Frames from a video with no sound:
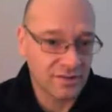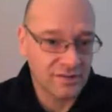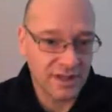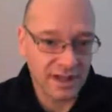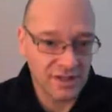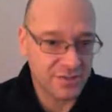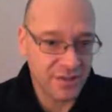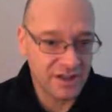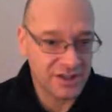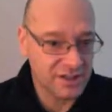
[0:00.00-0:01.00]
So that just
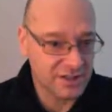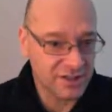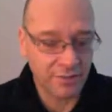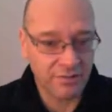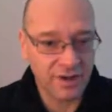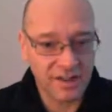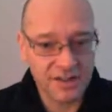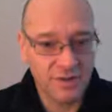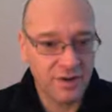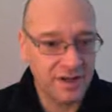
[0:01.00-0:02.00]
means it's operated
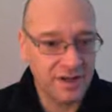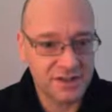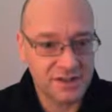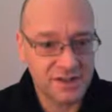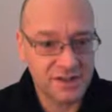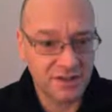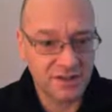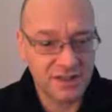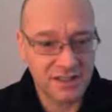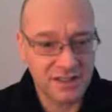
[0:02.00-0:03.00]
these mines since the
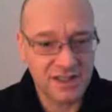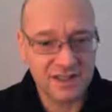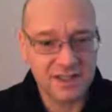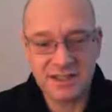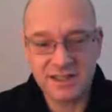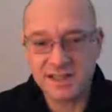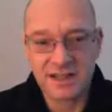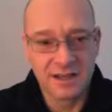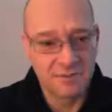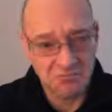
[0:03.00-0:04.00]
1960s,
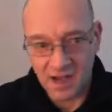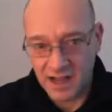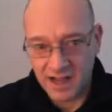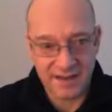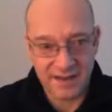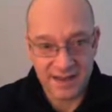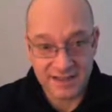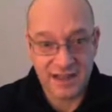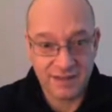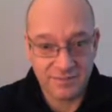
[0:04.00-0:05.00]
and that's
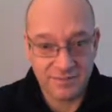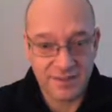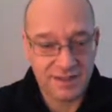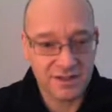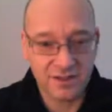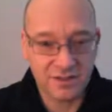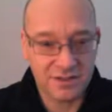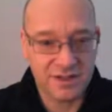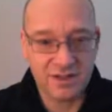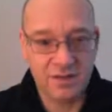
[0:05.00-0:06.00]
it. There's no
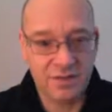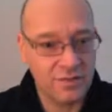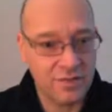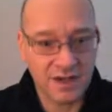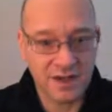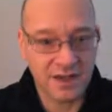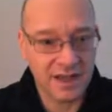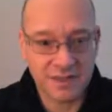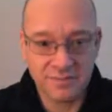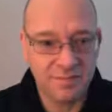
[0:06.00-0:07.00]
it
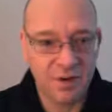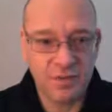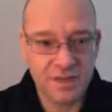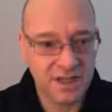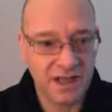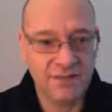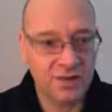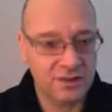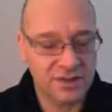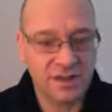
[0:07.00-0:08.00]
hasn't bolted together
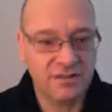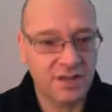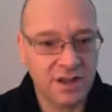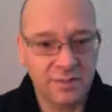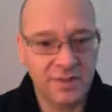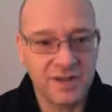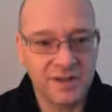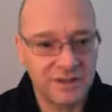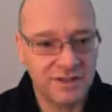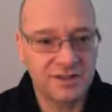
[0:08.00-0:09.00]
lots of different
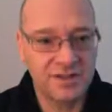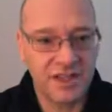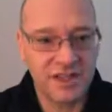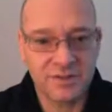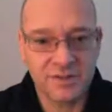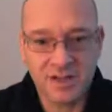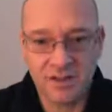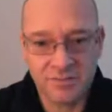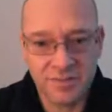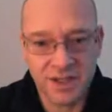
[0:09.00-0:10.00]
companies to get to its
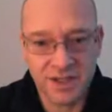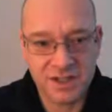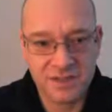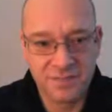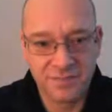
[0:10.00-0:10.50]
current position.